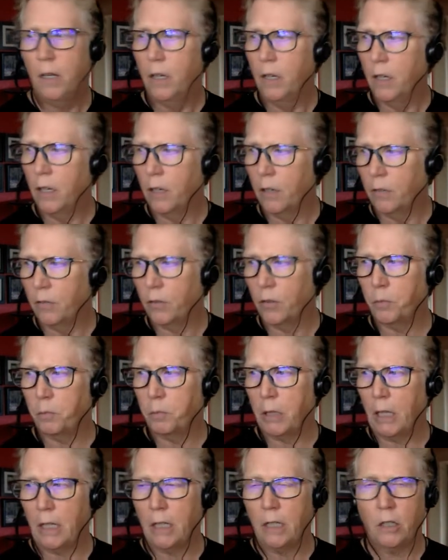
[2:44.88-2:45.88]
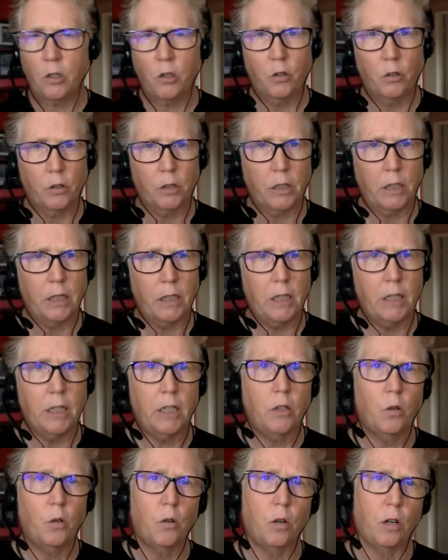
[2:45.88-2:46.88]
of updating your get
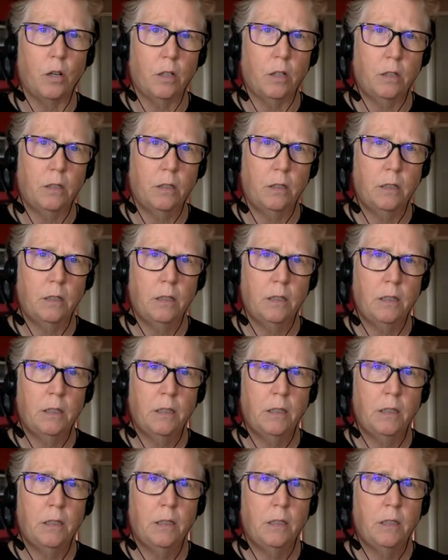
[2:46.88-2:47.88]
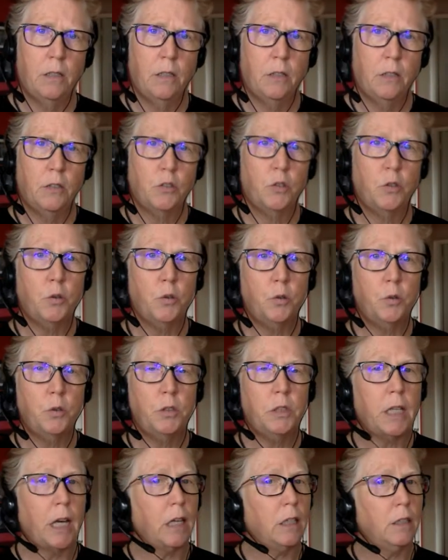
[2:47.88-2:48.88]
ignore to
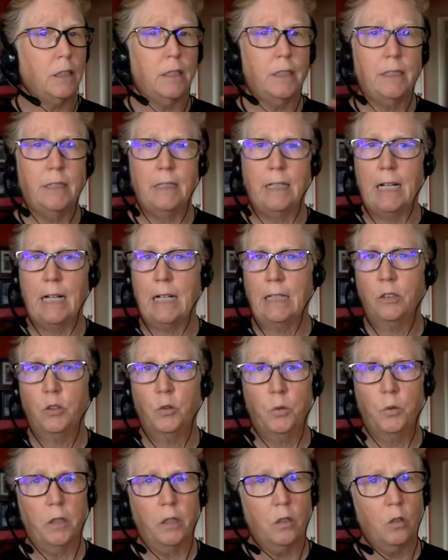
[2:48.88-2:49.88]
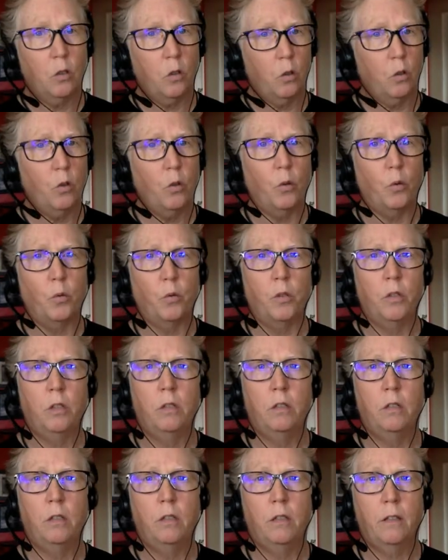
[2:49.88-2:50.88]
tell it not to include
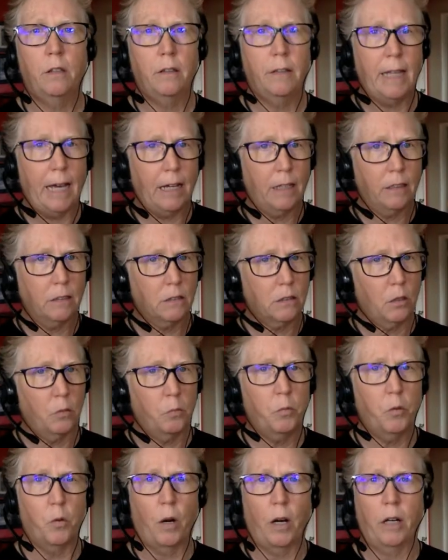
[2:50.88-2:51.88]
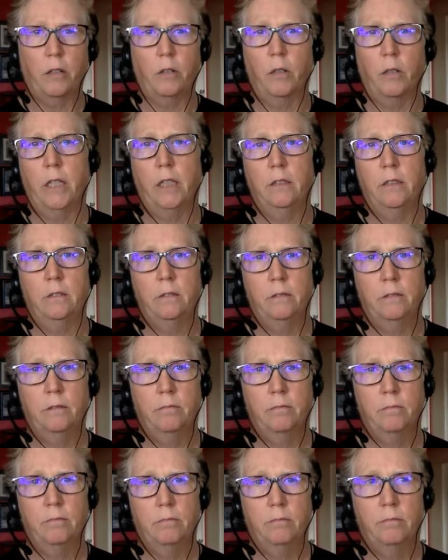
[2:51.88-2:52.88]
that subdirectory.
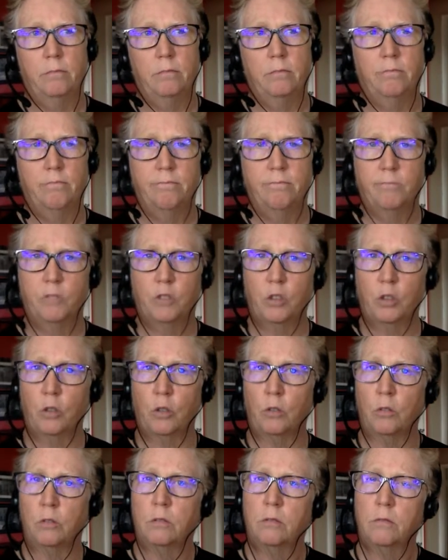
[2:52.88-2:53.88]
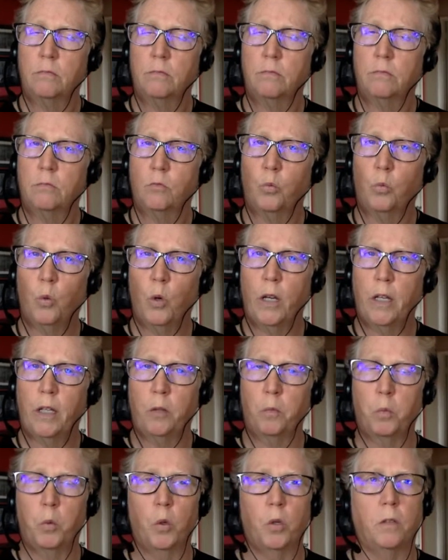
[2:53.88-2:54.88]
So, way
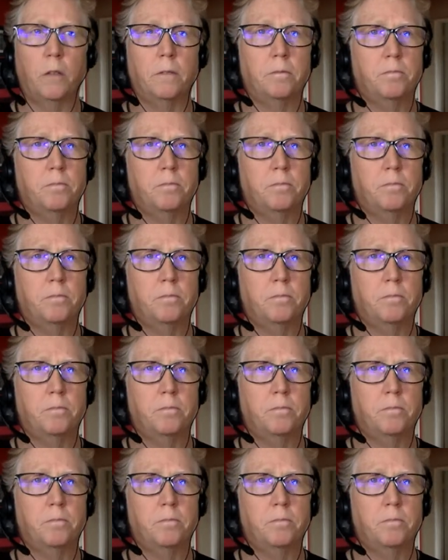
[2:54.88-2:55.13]
important